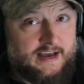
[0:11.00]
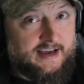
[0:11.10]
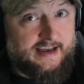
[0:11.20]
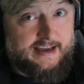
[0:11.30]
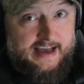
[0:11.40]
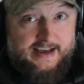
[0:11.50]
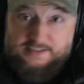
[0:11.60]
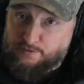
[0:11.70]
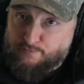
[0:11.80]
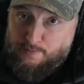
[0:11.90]
Hey guys,
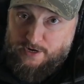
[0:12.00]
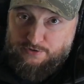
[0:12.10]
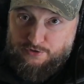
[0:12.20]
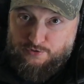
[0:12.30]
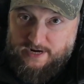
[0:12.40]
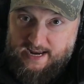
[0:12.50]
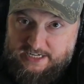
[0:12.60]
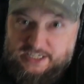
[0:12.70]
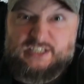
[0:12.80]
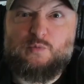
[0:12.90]
it's ViewMasters
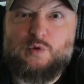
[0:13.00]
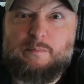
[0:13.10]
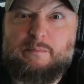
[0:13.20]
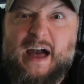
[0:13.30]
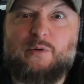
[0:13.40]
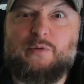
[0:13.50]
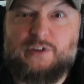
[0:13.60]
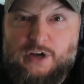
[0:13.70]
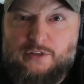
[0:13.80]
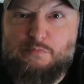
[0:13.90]
Reactions, and we're back with
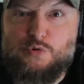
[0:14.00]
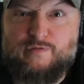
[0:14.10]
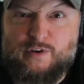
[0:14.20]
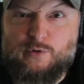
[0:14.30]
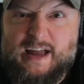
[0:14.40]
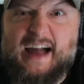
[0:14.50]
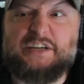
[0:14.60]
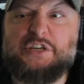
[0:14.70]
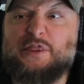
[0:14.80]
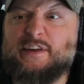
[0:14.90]
another movie
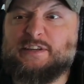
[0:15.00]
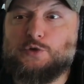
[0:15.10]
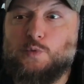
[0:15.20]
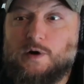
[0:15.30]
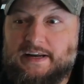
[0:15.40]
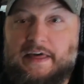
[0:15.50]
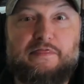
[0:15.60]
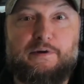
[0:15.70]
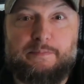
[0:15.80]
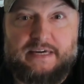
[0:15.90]
reaction. This one,
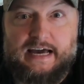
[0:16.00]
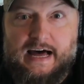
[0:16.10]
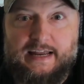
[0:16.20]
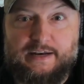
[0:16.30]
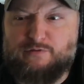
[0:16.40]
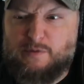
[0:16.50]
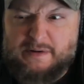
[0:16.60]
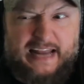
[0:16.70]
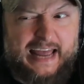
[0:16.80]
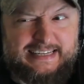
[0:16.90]
The Beyond,
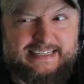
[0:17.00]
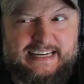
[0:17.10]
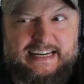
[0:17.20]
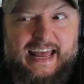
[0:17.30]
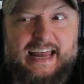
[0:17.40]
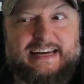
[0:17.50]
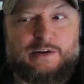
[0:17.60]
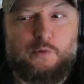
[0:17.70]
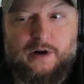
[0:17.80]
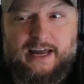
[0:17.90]
from
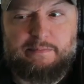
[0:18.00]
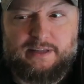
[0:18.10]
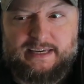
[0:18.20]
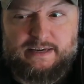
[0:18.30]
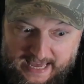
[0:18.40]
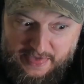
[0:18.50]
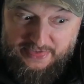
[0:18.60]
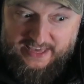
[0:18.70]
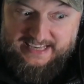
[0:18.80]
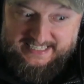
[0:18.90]
1981, I believe.
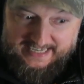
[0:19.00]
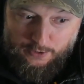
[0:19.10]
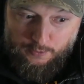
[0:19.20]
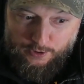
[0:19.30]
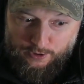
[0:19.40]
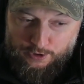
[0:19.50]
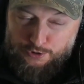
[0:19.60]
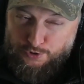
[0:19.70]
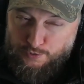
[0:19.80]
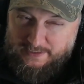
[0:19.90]
The sequel
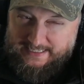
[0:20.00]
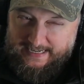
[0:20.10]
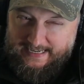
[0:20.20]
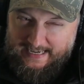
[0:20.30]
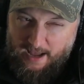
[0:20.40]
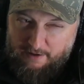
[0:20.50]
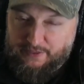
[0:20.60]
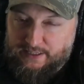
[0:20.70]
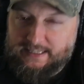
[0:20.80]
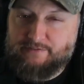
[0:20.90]
to City of
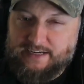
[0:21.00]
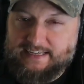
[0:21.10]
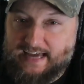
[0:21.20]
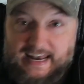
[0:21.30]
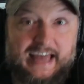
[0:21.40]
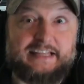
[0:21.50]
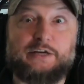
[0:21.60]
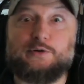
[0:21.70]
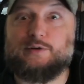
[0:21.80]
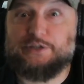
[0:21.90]
the Living Dead. I
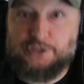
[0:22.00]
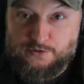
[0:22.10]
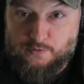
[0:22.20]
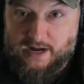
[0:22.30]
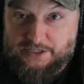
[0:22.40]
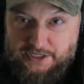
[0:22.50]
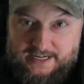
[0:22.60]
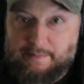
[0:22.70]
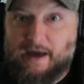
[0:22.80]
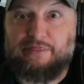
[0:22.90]
literally just watched it
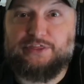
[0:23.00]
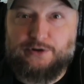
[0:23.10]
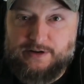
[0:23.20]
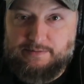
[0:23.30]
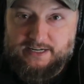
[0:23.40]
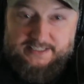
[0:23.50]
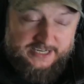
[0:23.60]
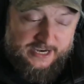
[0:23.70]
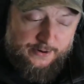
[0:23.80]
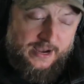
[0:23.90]
about 30 minutes
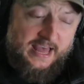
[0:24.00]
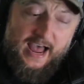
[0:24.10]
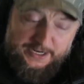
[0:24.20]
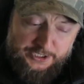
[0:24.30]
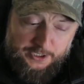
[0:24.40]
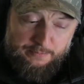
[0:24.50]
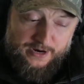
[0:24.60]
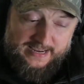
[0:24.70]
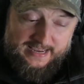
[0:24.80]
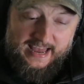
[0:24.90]
ago. I took a
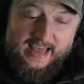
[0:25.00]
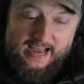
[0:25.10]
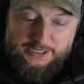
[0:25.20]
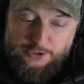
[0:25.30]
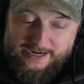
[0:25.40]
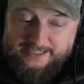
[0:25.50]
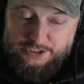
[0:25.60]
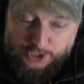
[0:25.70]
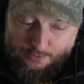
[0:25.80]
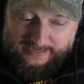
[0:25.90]
break. I tried to
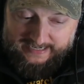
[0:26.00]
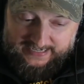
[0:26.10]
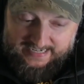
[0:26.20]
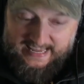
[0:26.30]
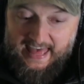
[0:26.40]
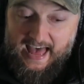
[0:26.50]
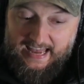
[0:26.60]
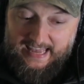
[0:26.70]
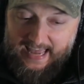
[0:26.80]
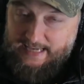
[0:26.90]
soak it in. I
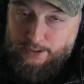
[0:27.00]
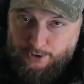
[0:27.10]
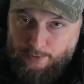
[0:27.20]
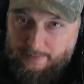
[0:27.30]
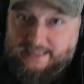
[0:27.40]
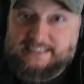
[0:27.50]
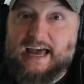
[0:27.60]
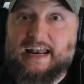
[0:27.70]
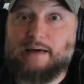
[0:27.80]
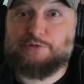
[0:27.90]
ate a little bit,
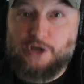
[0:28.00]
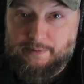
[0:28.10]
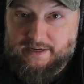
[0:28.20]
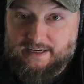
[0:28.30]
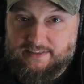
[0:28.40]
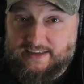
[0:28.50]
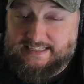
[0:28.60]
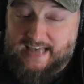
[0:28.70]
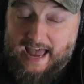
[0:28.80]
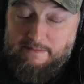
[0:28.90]
and I'm jumping into
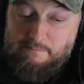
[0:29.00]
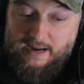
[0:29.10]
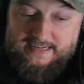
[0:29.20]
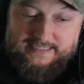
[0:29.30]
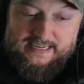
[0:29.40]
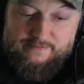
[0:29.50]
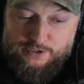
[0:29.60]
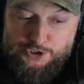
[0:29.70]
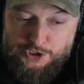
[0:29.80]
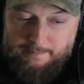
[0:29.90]
this. I might
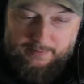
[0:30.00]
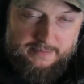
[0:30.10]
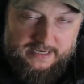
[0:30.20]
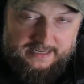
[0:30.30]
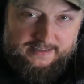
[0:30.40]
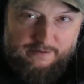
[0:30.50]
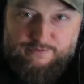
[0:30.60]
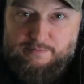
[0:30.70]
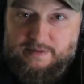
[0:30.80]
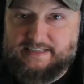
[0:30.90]
even jump immediately
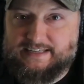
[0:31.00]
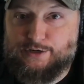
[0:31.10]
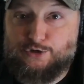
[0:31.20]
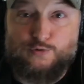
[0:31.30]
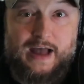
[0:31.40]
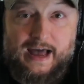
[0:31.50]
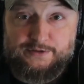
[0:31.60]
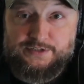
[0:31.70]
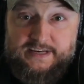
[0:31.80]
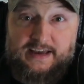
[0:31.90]
from this into
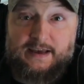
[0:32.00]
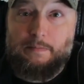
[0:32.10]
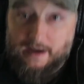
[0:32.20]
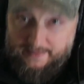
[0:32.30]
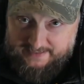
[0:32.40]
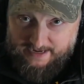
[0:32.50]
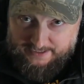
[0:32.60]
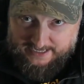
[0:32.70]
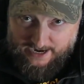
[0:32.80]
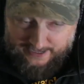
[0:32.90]
House by the
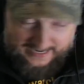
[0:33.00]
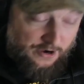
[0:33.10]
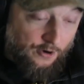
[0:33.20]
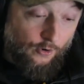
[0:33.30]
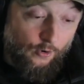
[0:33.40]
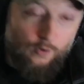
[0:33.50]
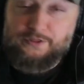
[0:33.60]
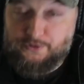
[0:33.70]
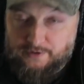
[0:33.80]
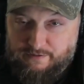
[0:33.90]
Cemetery. All
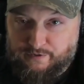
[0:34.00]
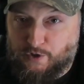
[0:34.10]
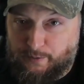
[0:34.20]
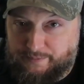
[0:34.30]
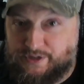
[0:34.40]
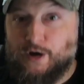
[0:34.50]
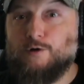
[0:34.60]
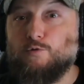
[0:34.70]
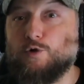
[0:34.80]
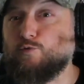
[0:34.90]
three films
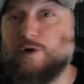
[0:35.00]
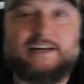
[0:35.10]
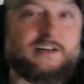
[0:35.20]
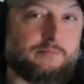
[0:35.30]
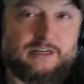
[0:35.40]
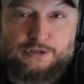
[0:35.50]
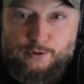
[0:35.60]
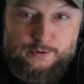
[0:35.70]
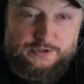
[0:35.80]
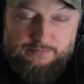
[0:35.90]
were randomly
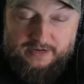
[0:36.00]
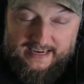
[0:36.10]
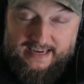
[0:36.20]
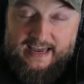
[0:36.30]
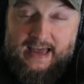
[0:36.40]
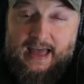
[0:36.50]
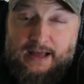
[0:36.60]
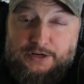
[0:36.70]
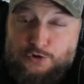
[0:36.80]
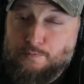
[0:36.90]
told to me
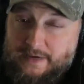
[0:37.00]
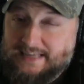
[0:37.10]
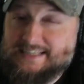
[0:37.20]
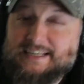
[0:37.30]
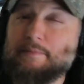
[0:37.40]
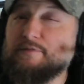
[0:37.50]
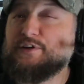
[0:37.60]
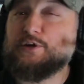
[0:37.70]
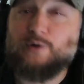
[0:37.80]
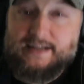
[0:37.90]
to be some of the
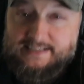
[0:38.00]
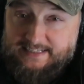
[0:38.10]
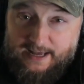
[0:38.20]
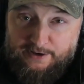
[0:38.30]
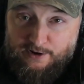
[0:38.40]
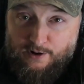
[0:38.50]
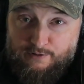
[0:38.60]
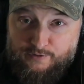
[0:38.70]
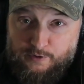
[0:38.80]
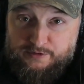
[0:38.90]
greatest Italian horror
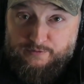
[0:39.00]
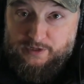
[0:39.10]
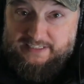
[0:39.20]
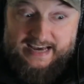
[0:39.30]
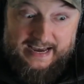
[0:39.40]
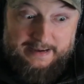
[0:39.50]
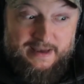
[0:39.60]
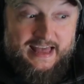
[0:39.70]
films of all time.